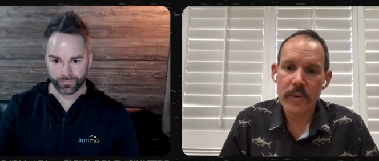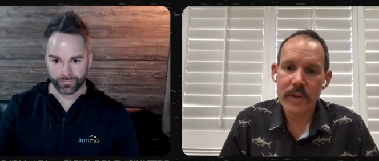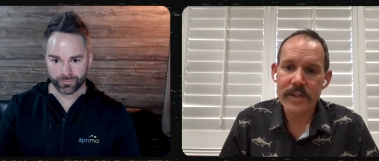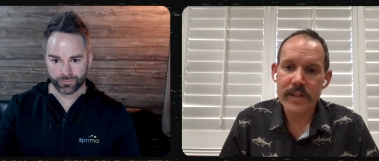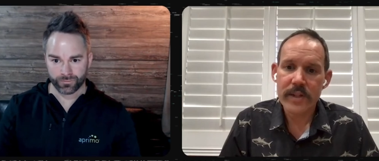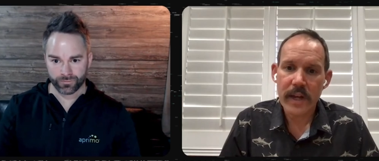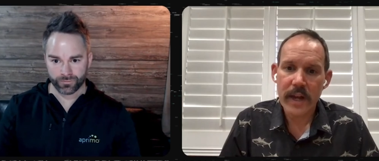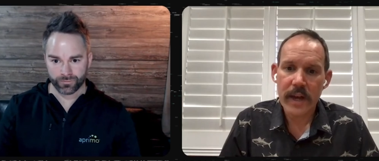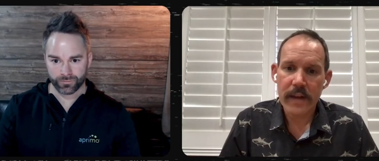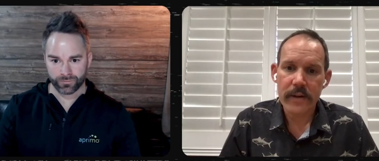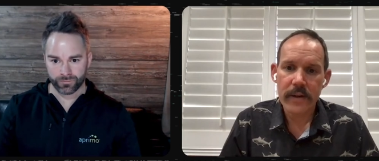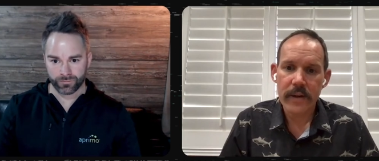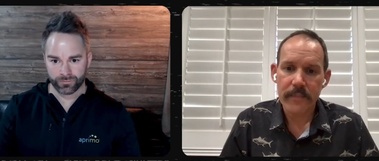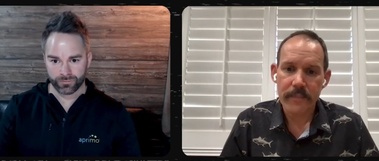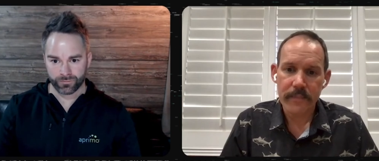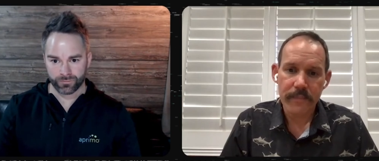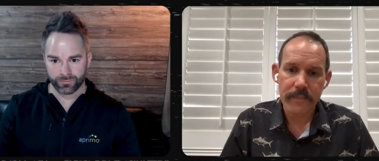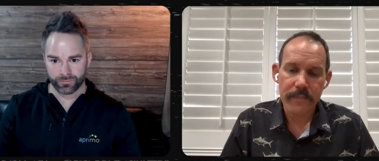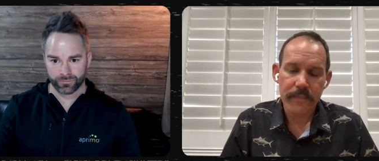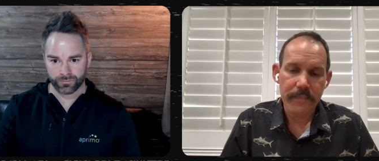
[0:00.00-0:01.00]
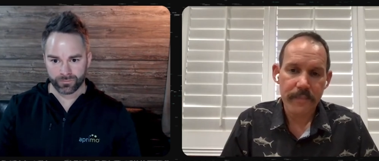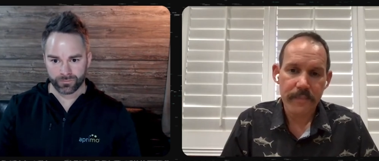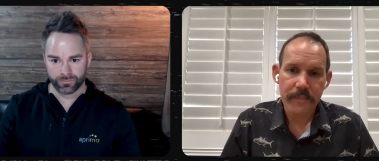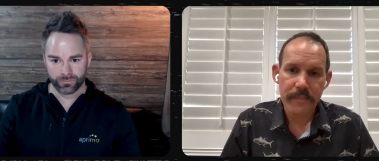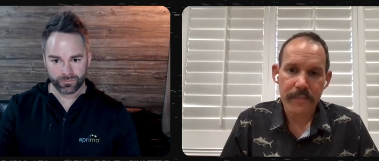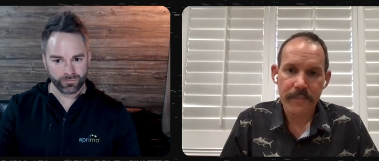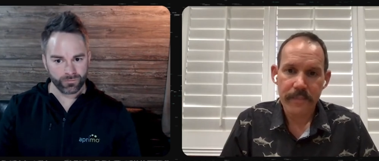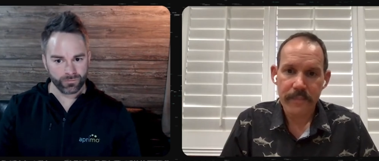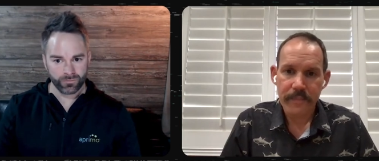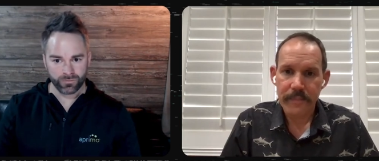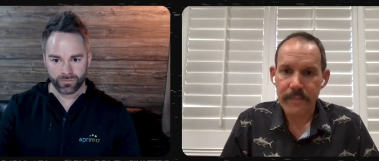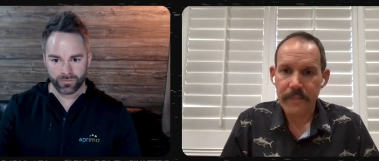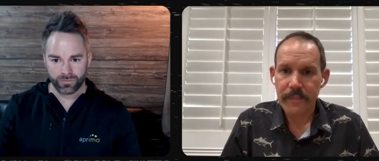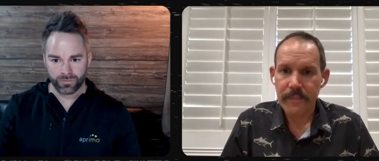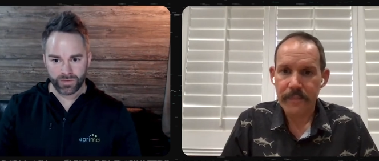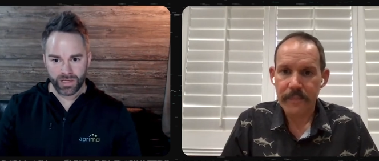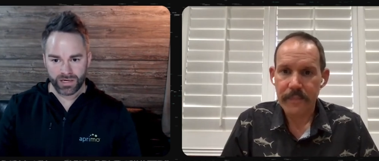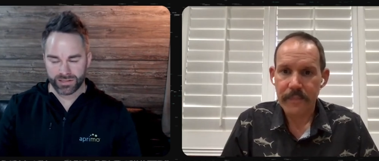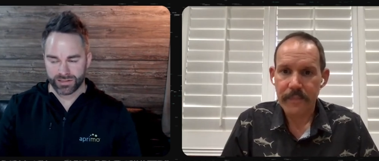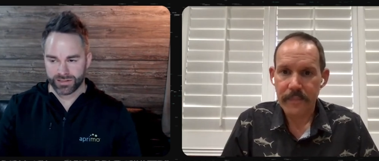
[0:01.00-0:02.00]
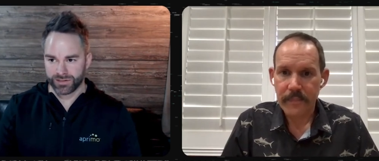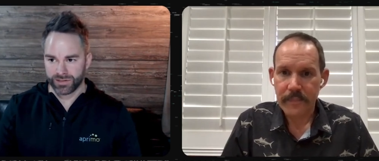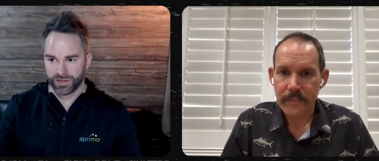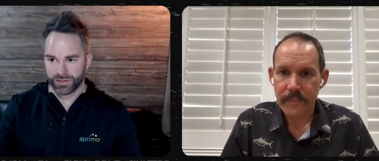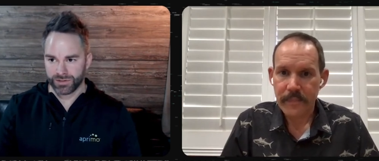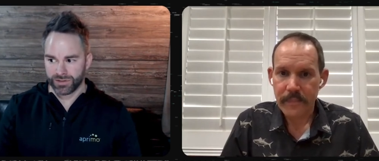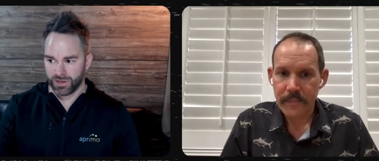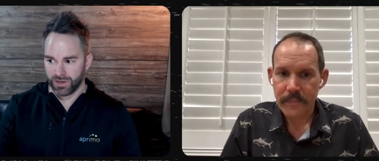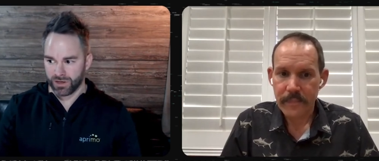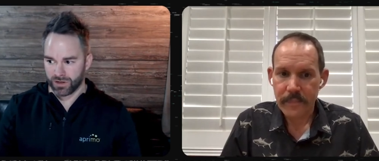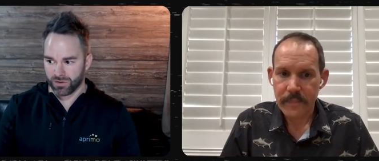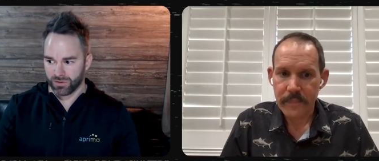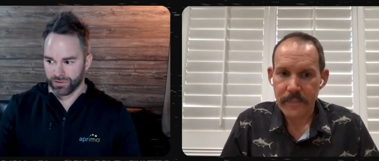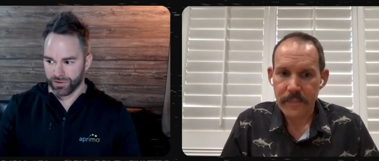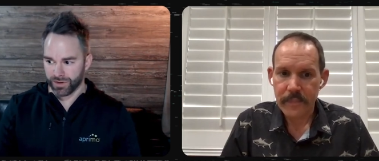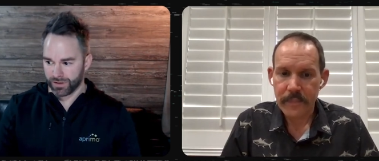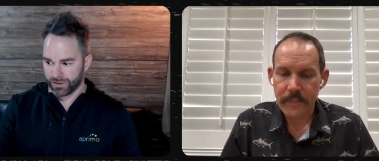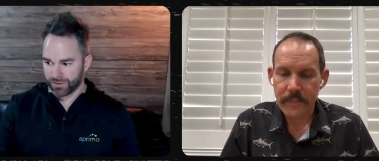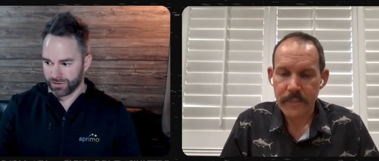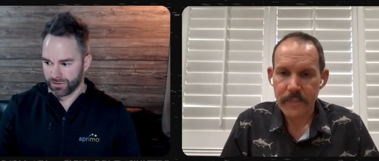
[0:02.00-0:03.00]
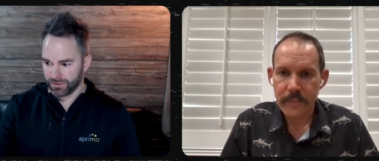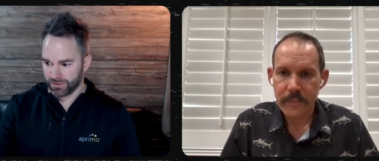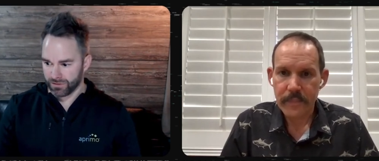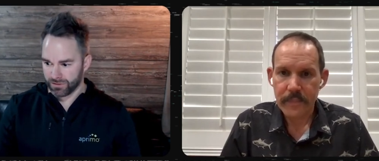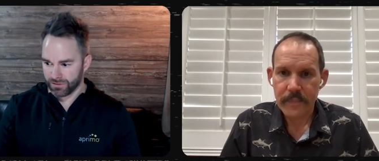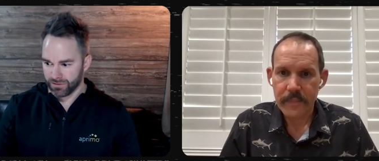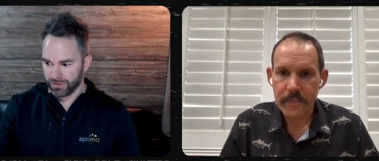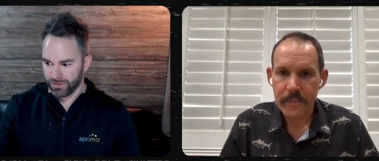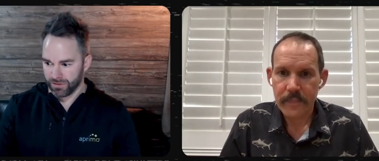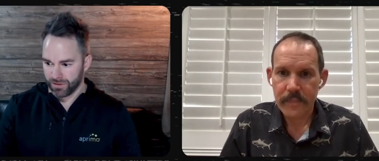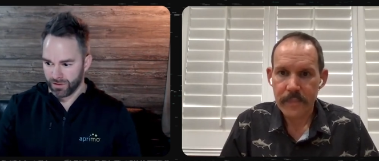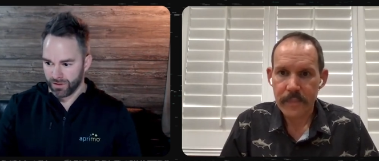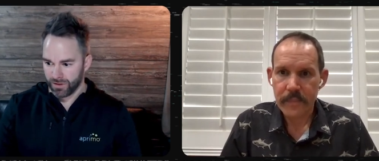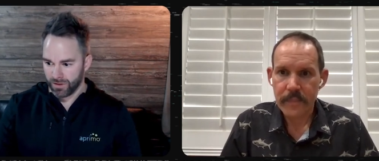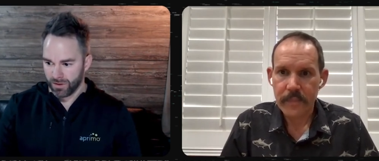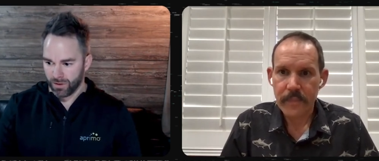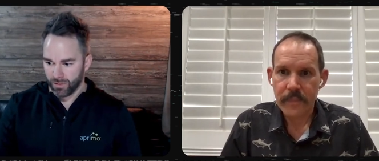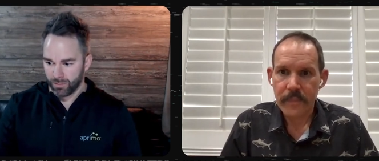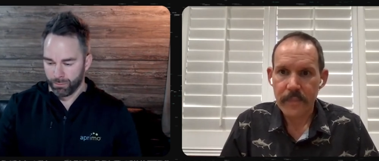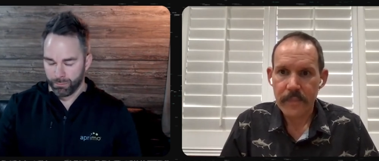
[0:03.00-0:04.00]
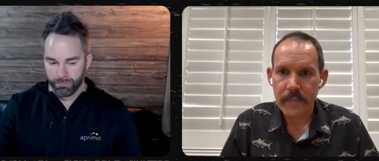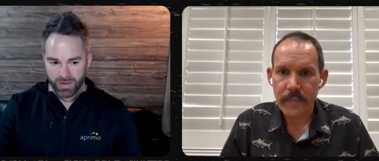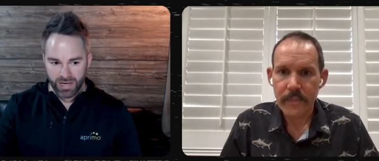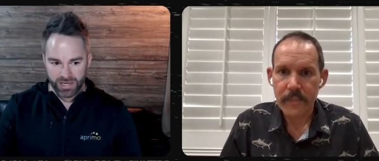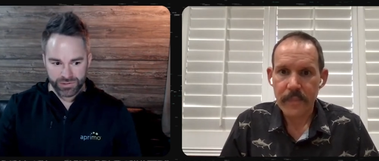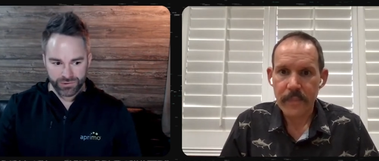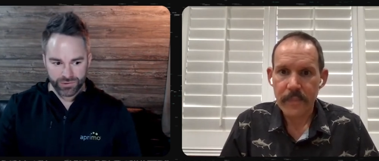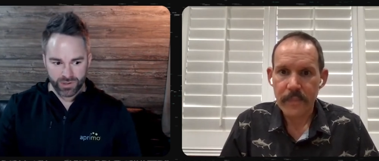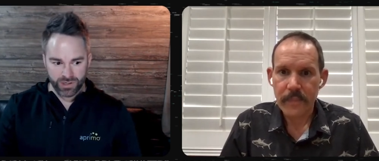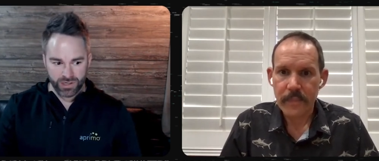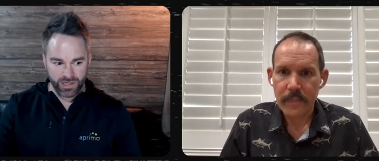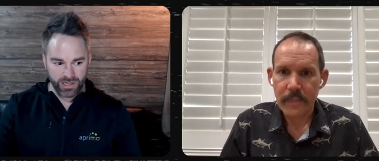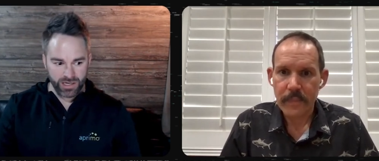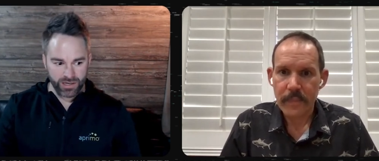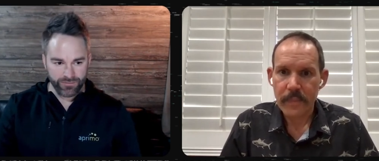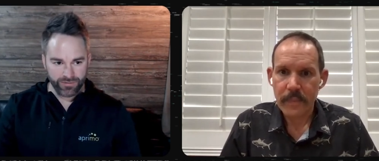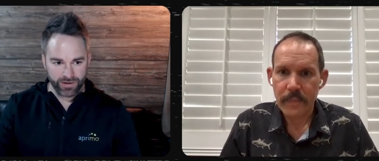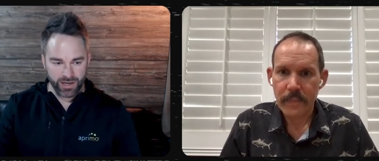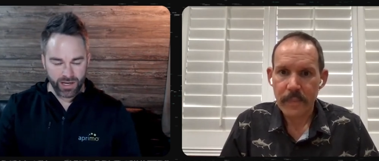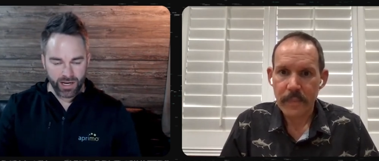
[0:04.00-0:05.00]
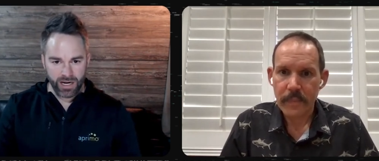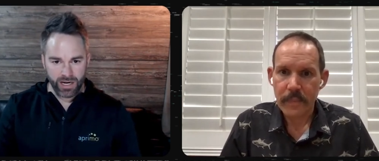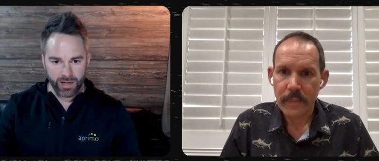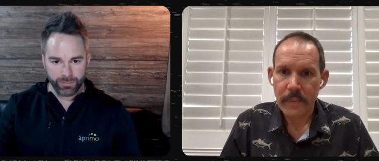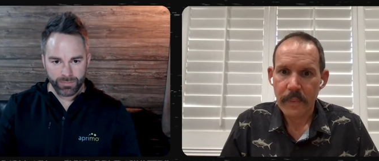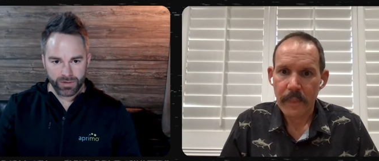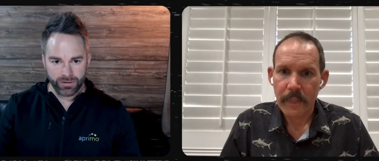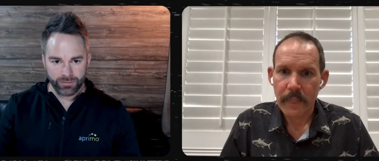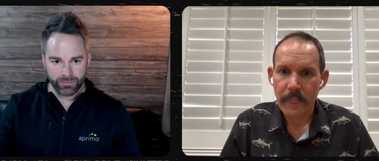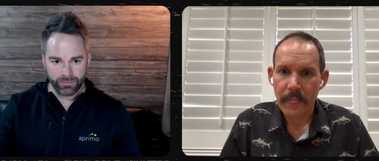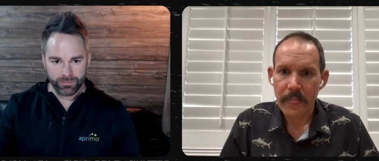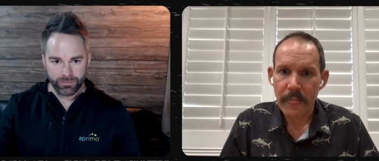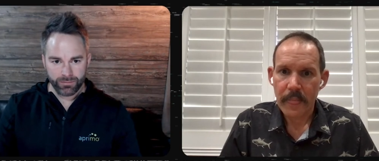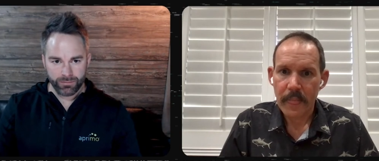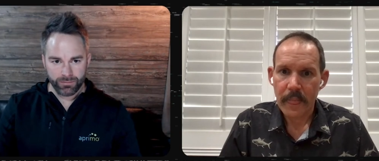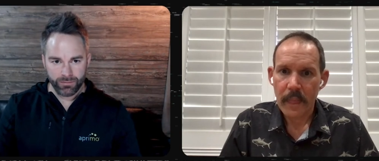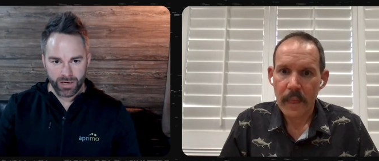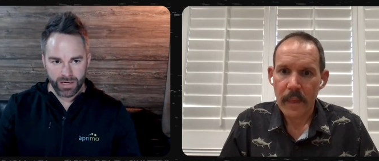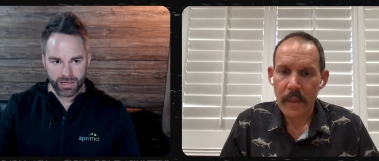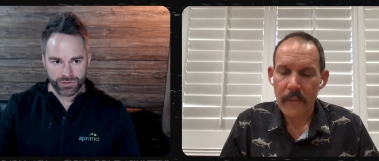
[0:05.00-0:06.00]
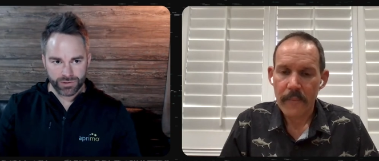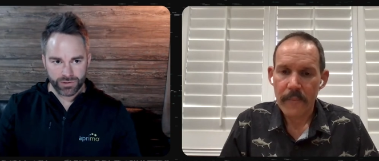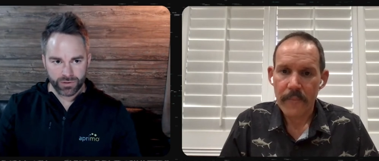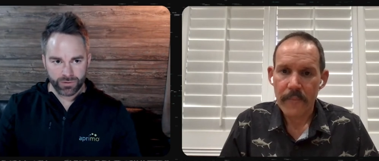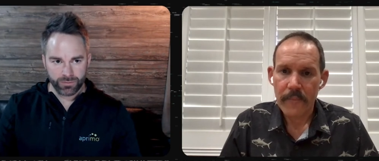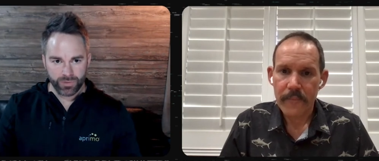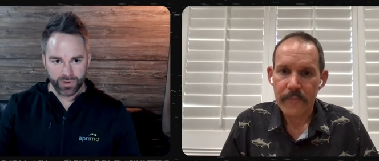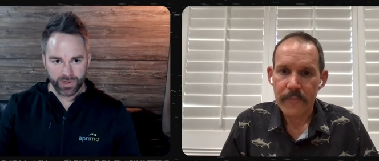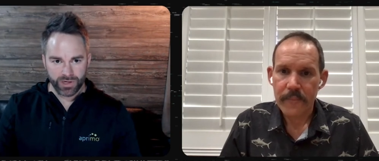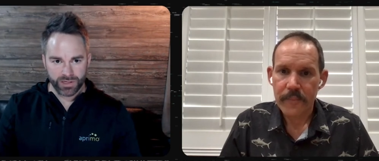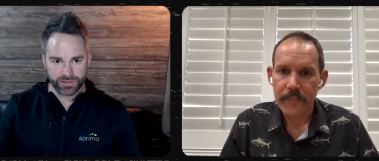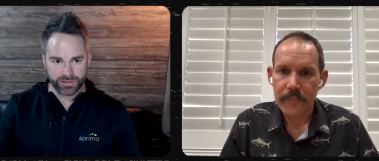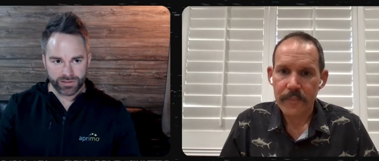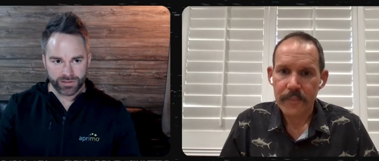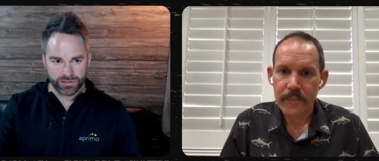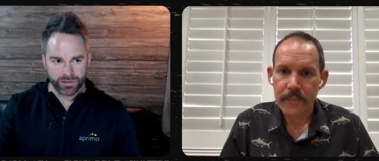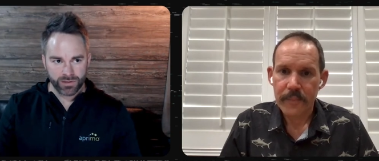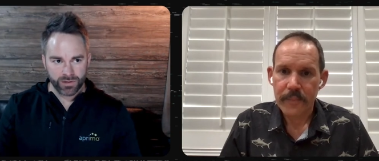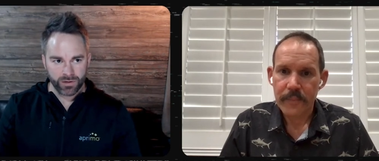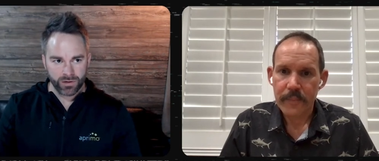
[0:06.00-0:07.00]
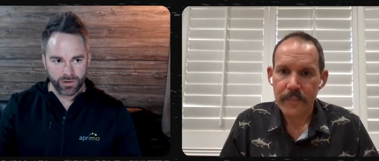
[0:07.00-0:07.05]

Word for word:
Speaker 1: through this together?
Speaker 2: That is such a critical metric if it can be measured, but it's